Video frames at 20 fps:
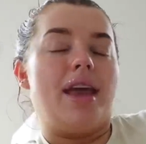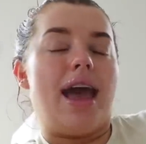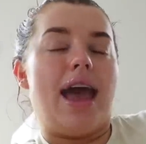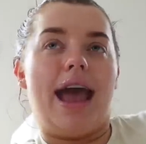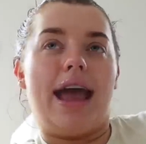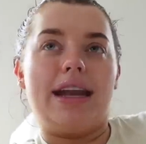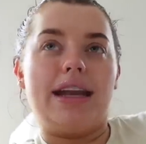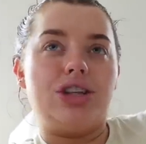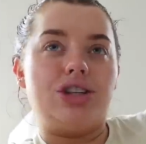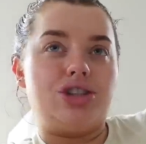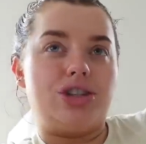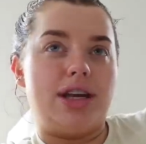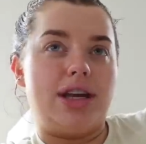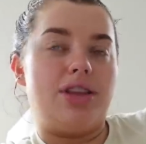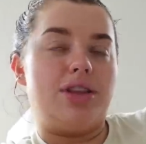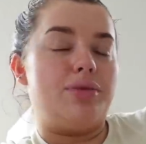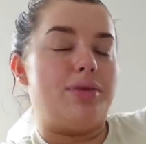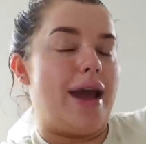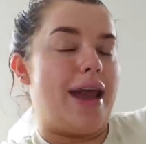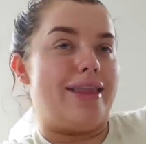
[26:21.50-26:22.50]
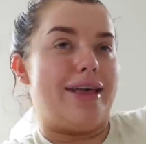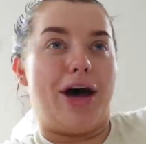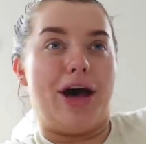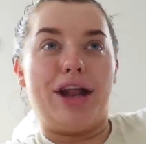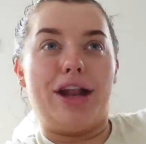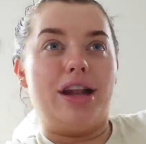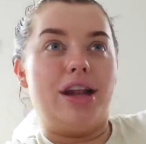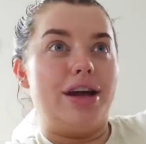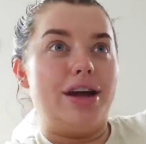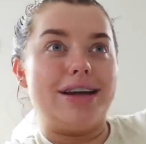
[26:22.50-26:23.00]
energy, the way that I
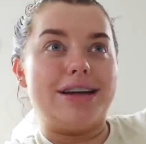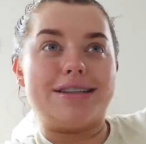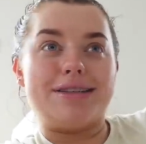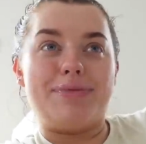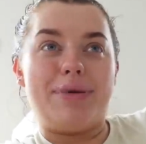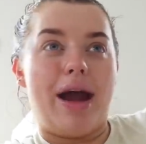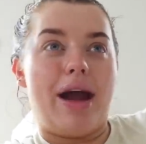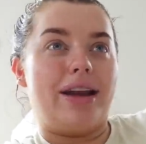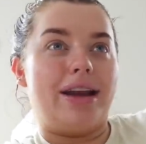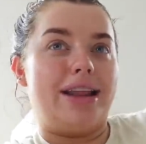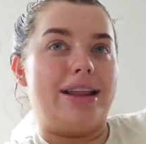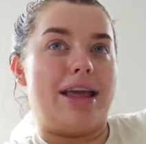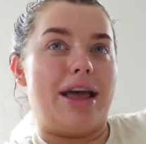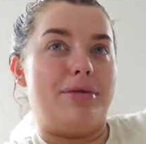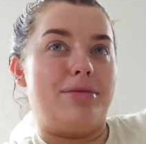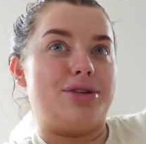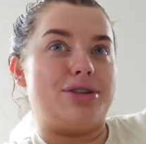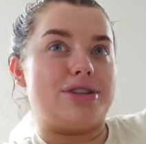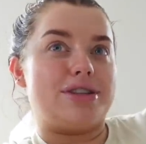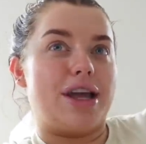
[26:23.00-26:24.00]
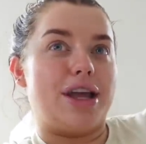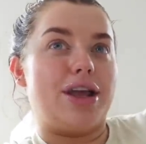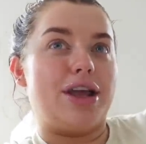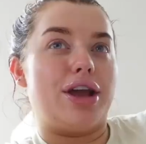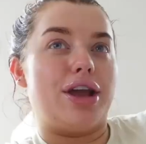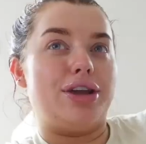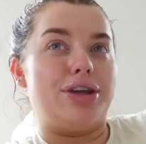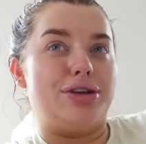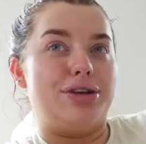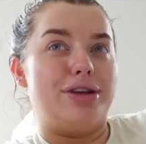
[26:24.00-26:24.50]
looked. Apparently, they were just like,
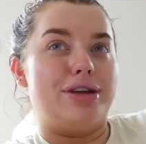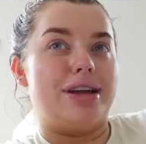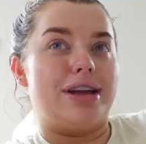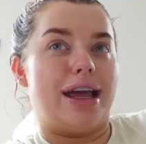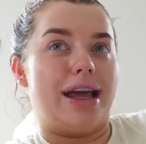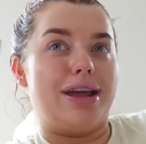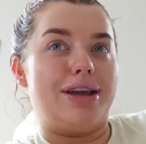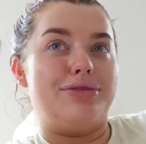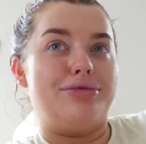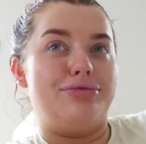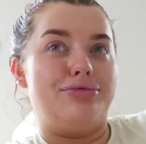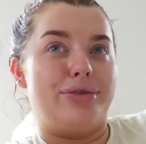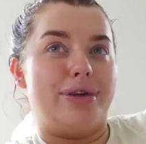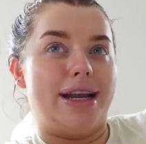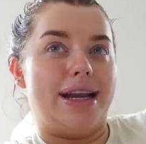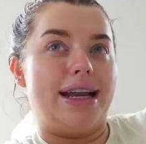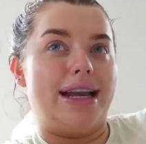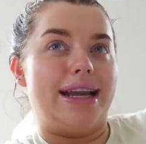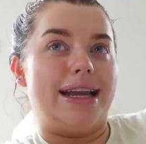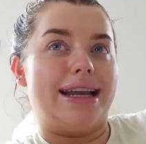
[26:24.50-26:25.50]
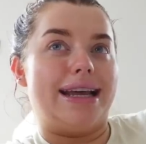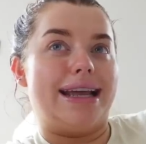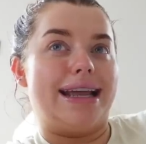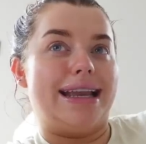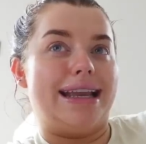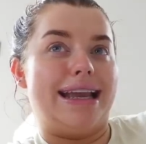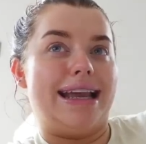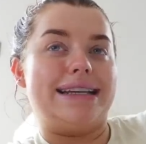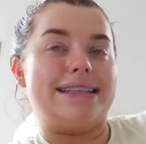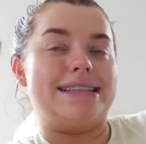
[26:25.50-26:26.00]
you look like you really
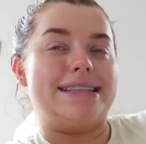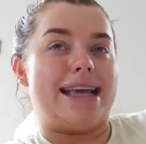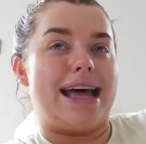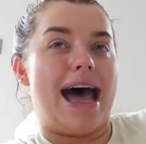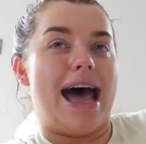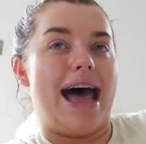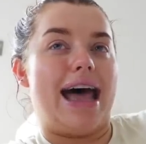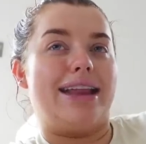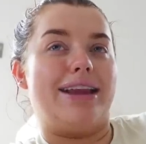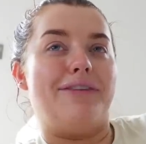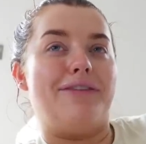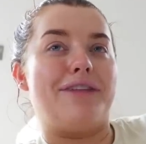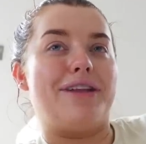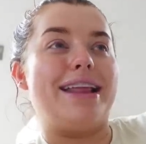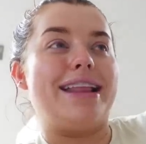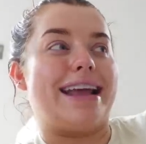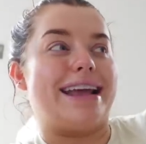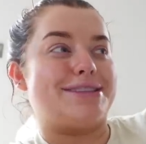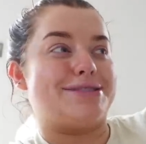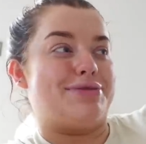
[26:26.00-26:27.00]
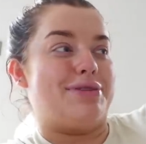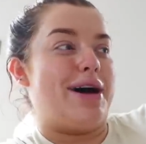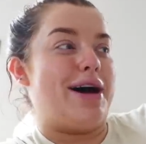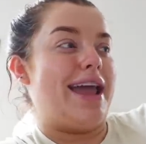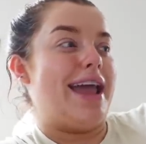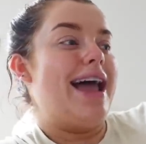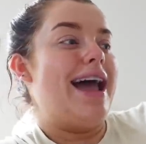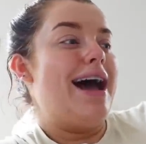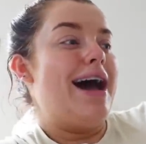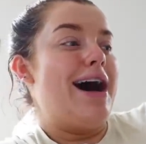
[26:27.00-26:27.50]
needed that. And I feel like that's
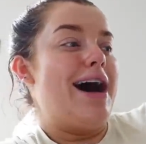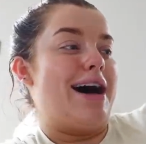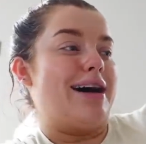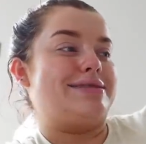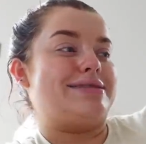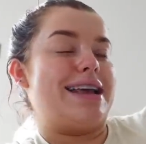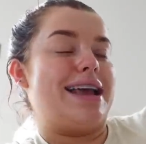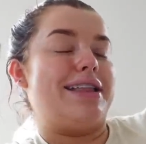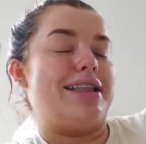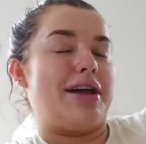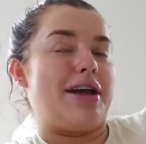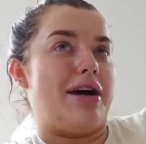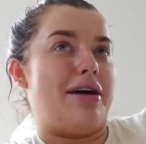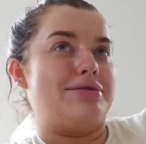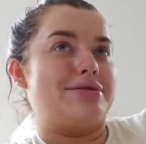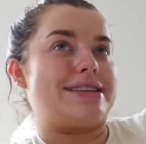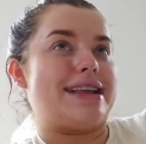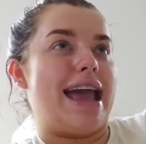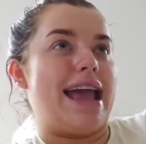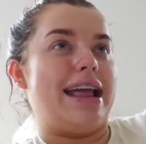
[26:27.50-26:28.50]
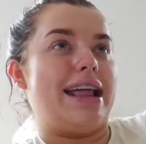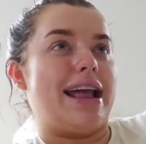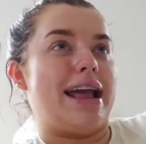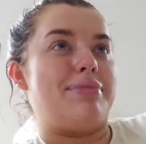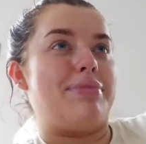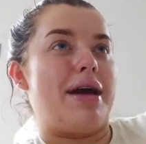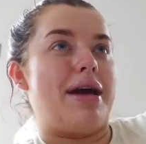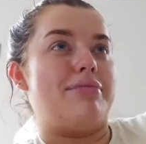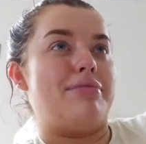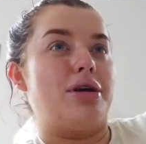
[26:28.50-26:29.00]
why I say like I was getting like a
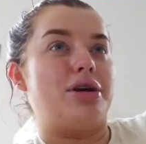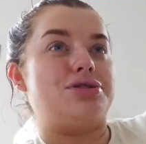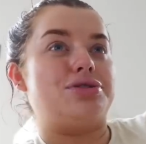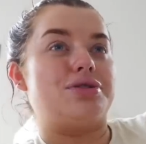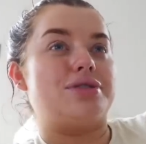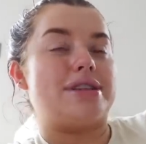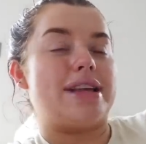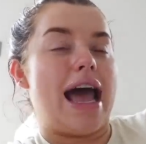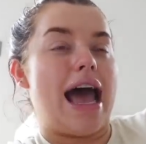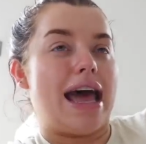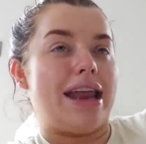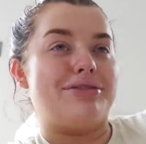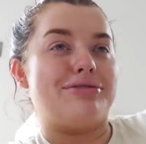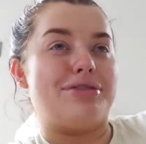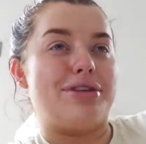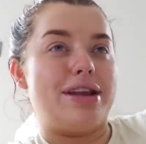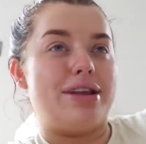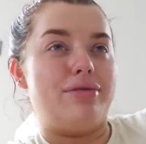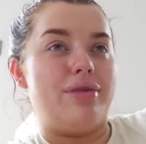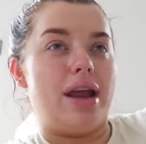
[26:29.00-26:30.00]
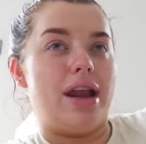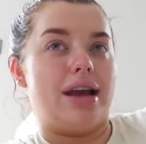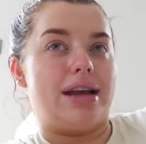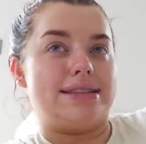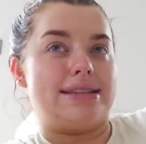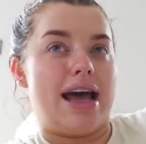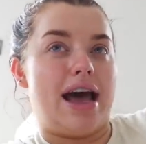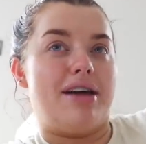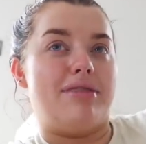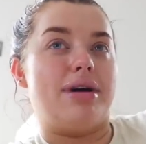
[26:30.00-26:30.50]
bit emotional because I hadn't really
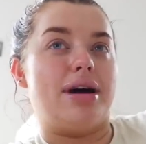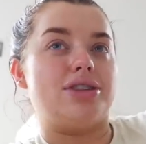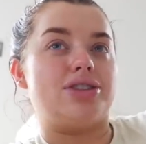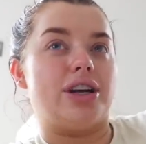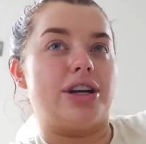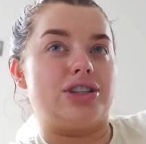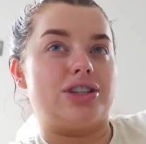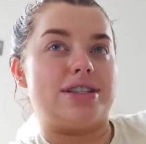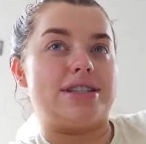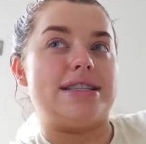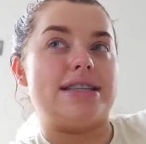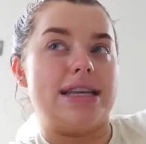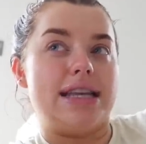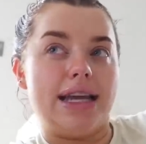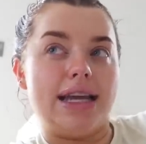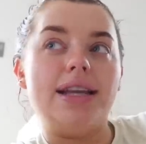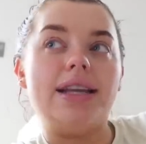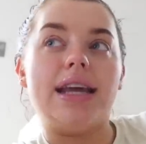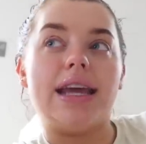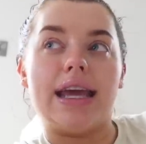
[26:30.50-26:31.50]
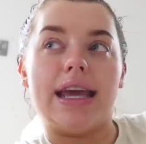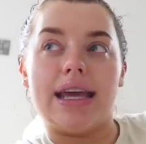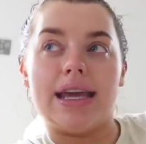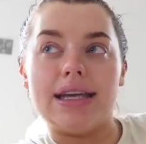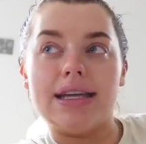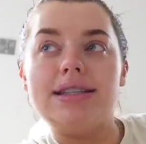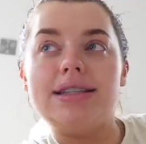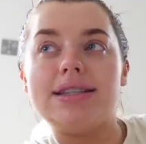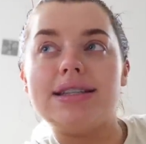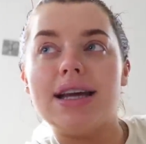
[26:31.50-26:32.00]
realized how much I just
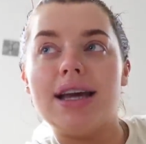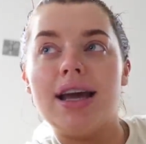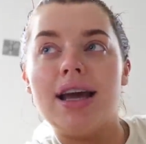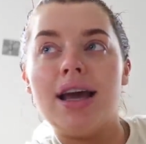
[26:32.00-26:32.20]
needed